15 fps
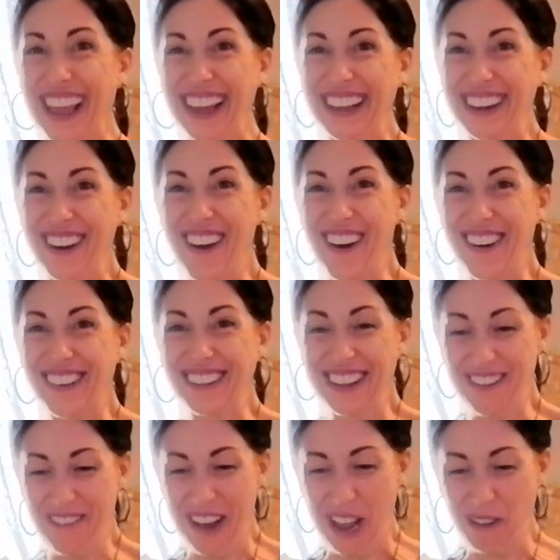I can
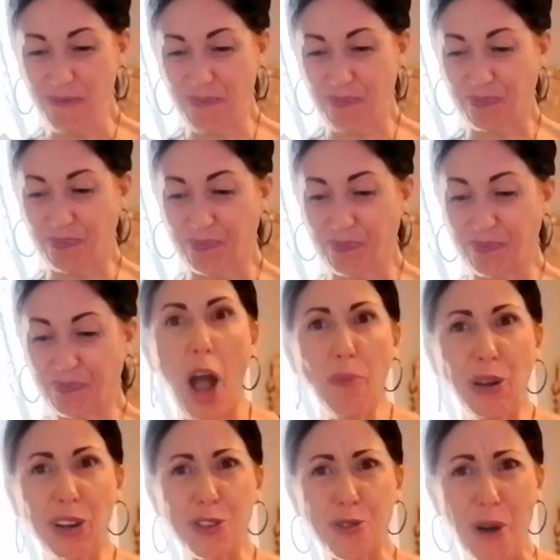hardly wait.
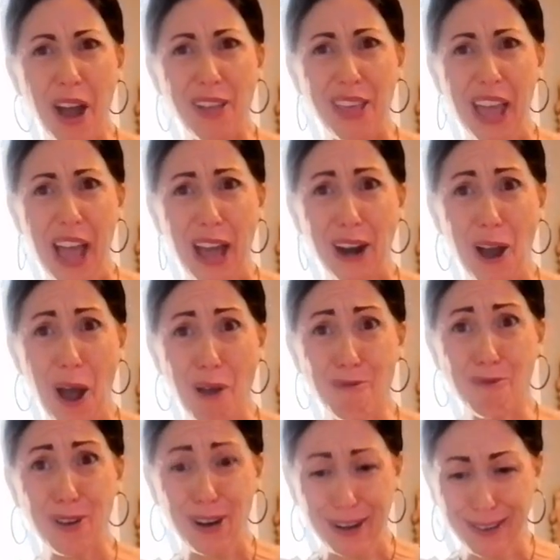I'm going to try the
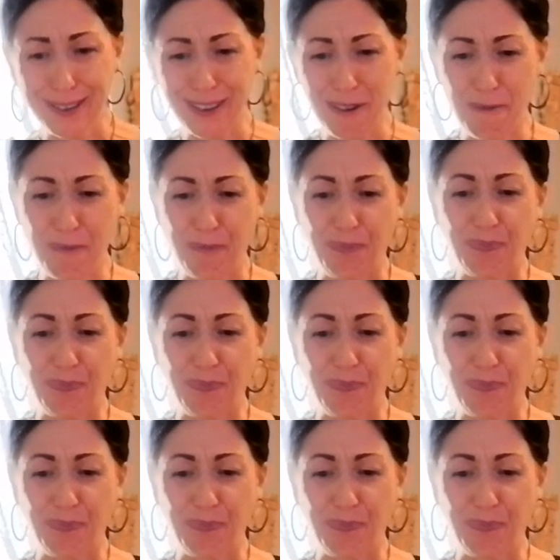Anaheim first.